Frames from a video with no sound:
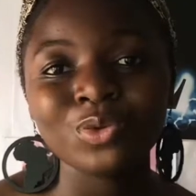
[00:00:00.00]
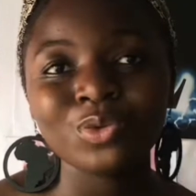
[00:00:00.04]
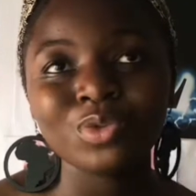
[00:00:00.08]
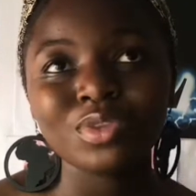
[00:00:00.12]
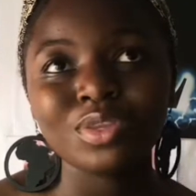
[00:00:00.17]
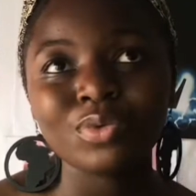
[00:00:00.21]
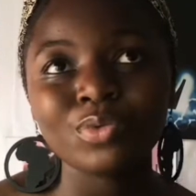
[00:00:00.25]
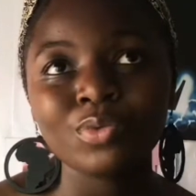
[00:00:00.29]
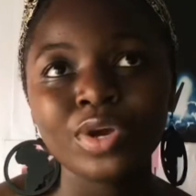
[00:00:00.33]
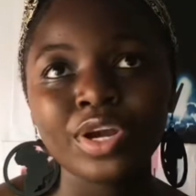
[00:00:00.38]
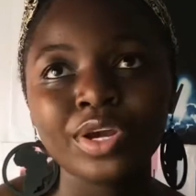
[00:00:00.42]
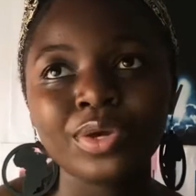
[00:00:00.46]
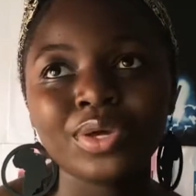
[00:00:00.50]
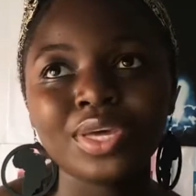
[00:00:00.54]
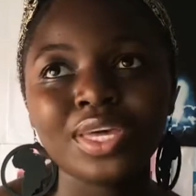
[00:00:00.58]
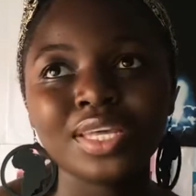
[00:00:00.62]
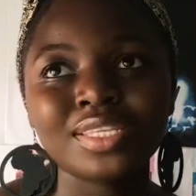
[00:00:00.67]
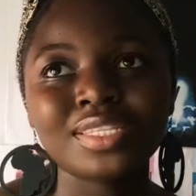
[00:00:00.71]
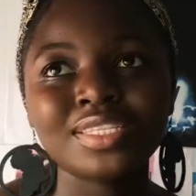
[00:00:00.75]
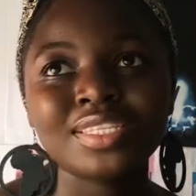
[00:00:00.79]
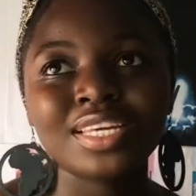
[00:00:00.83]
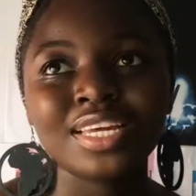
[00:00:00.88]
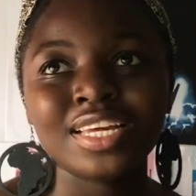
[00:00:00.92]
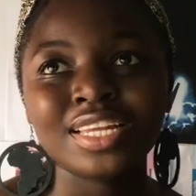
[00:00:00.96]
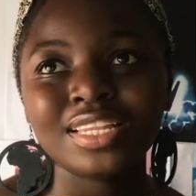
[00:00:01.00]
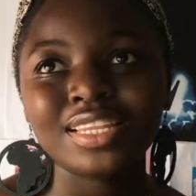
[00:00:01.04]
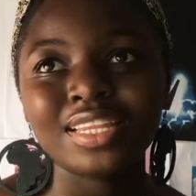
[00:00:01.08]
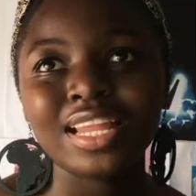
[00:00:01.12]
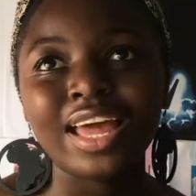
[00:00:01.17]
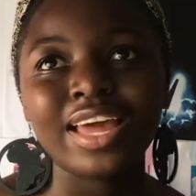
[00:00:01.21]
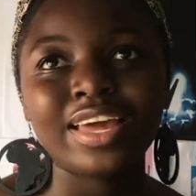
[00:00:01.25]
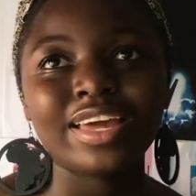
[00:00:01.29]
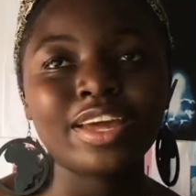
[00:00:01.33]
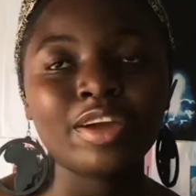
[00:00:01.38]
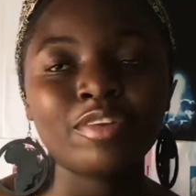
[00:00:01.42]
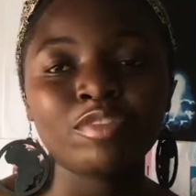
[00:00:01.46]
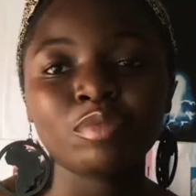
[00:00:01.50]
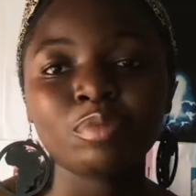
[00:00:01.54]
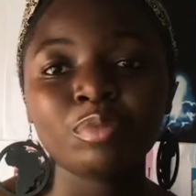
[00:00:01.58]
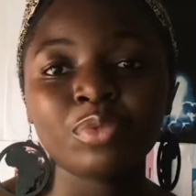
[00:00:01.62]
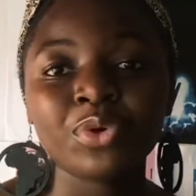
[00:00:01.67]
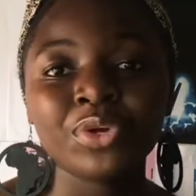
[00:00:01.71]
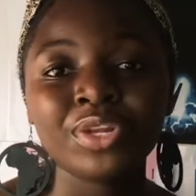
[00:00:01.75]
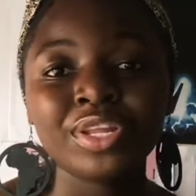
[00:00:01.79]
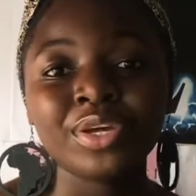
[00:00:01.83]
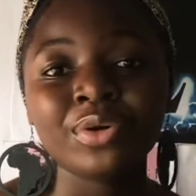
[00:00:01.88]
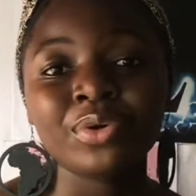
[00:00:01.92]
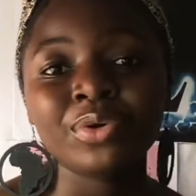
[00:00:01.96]
where you can see it like every
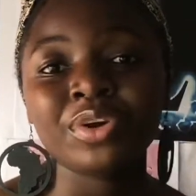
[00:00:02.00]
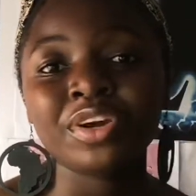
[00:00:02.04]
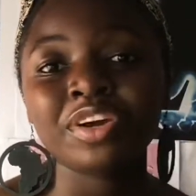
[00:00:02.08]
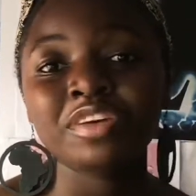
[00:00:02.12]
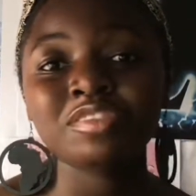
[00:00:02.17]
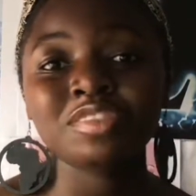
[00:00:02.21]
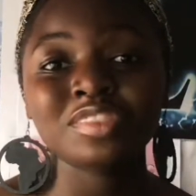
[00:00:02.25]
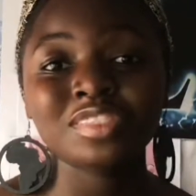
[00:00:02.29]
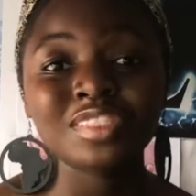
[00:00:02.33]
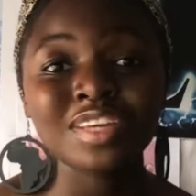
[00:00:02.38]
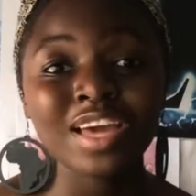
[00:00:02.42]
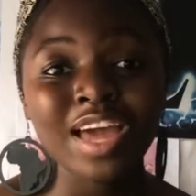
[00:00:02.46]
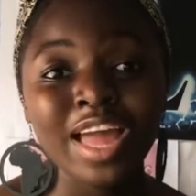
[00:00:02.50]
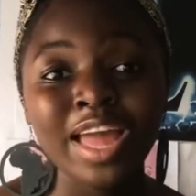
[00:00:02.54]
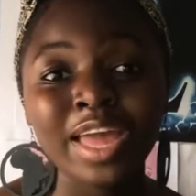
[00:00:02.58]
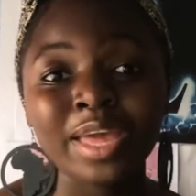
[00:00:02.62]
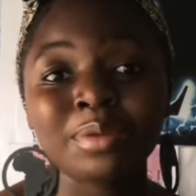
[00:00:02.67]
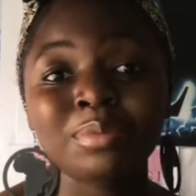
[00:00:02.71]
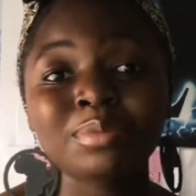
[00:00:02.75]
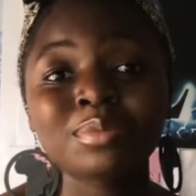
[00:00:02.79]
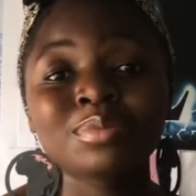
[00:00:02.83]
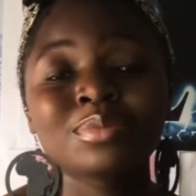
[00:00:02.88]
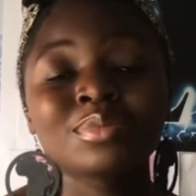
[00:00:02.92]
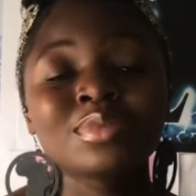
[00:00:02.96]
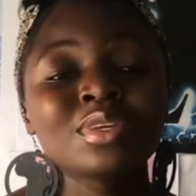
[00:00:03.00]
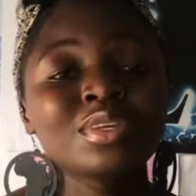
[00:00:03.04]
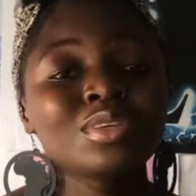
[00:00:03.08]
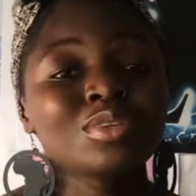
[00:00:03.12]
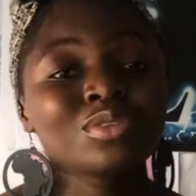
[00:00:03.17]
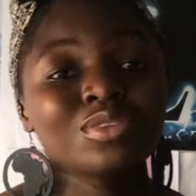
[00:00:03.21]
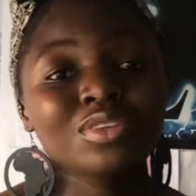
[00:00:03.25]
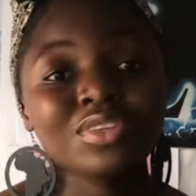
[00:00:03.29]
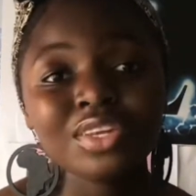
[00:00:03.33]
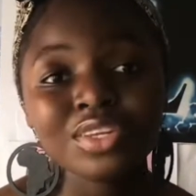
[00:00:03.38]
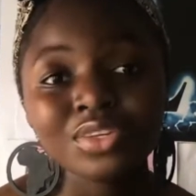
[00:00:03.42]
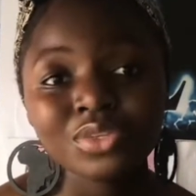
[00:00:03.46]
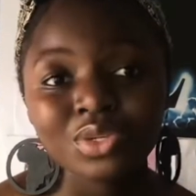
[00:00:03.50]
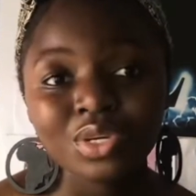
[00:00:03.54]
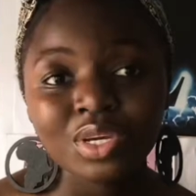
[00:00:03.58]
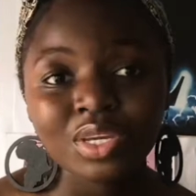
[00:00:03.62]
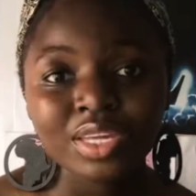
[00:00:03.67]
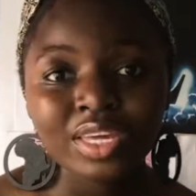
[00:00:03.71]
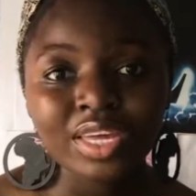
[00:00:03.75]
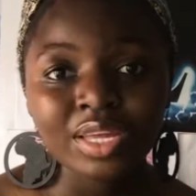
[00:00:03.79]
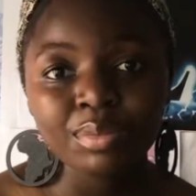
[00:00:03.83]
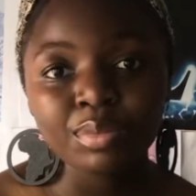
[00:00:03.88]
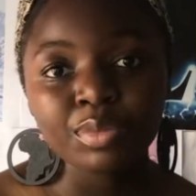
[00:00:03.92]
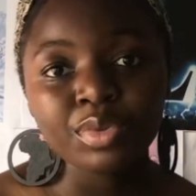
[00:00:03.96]
morning or every time, so that you can
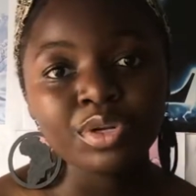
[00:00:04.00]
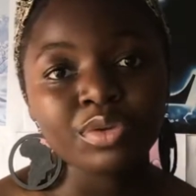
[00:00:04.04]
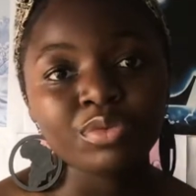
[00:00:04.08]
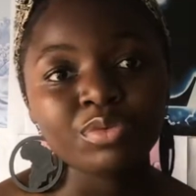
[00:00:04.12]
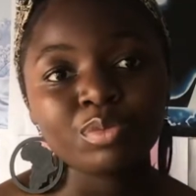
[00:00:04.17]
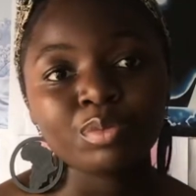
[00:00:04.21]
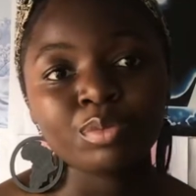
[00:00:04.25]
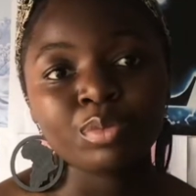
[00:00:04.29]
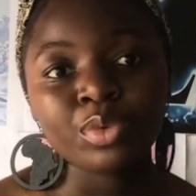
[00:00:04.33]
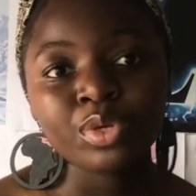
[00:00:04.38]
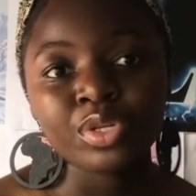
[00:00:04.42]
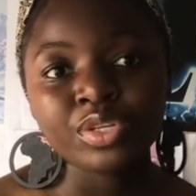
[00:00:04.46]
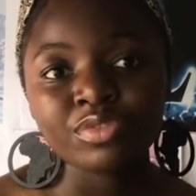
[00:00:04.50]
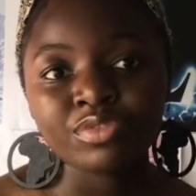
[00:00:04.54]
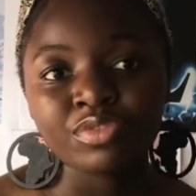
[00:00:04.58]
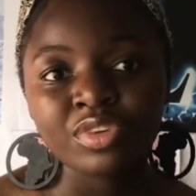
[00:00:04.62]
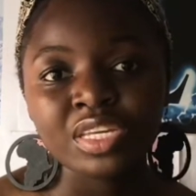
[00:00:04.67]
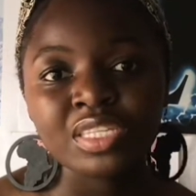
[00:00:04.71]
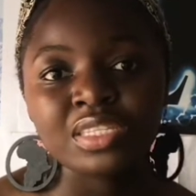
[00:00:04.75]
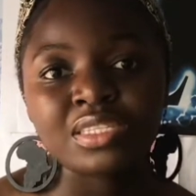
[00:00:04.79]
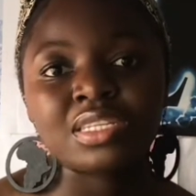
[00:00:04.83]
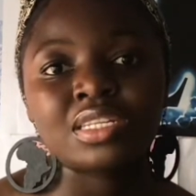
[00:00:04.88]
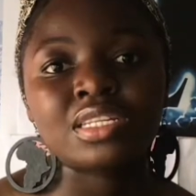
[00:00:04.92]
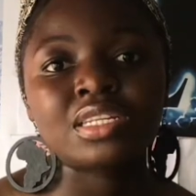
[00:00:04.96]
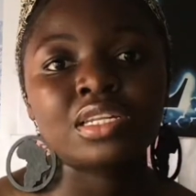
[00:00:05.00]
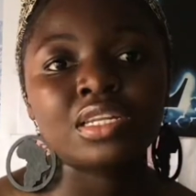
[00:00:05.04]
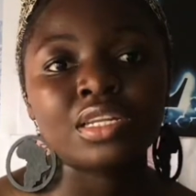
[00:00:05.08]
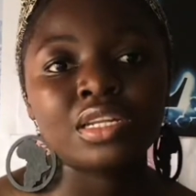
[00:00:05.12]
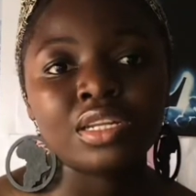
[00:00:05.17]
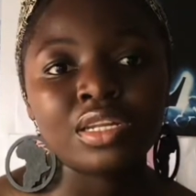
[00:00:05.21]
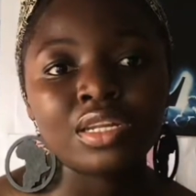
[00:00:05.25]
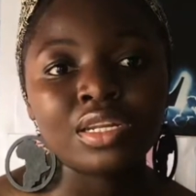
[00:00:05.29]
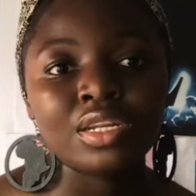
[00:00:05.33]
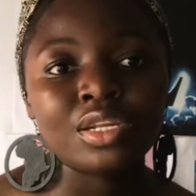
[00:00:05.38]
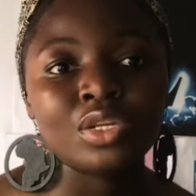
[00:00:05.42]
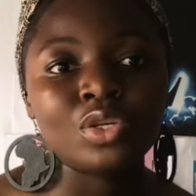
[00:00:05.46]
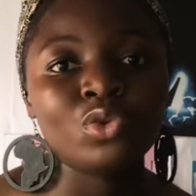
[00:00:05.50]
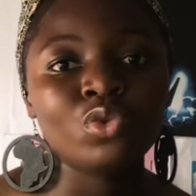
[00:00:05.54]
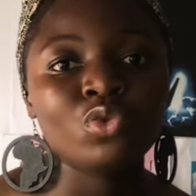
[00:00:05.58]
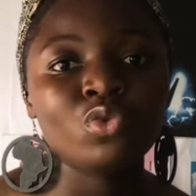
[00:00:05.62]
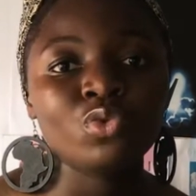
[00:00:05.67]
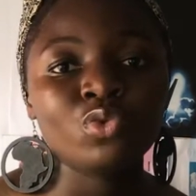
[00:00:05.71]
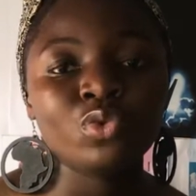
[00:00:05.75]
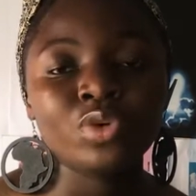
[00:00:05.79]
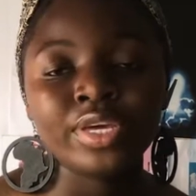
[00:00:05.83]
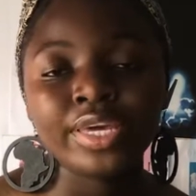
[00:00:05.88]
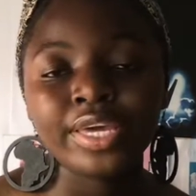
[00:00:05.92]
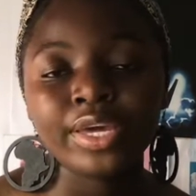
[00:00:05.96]
get motivated in
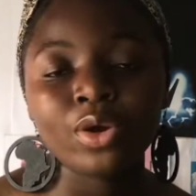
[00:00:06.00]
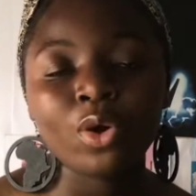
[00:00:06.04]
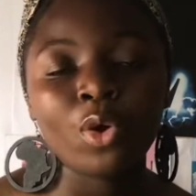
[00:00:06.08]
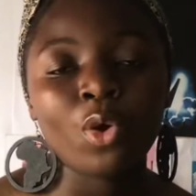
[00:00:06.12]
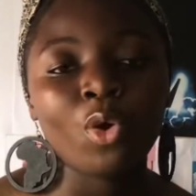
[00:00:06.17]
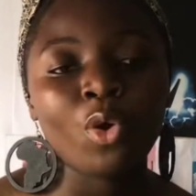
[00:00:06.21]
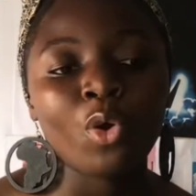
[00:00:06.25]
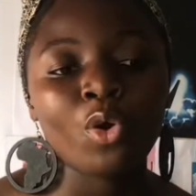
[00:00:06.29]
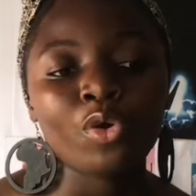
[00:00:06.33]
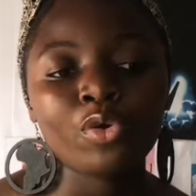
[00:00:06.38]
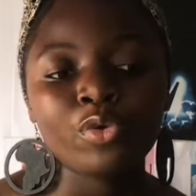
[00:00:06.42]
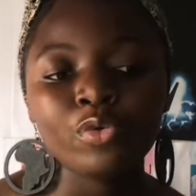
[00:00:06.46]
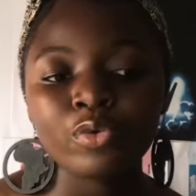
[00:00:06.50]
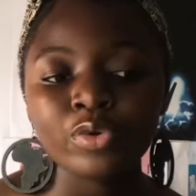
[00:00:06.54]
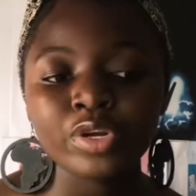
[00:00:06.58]
doing or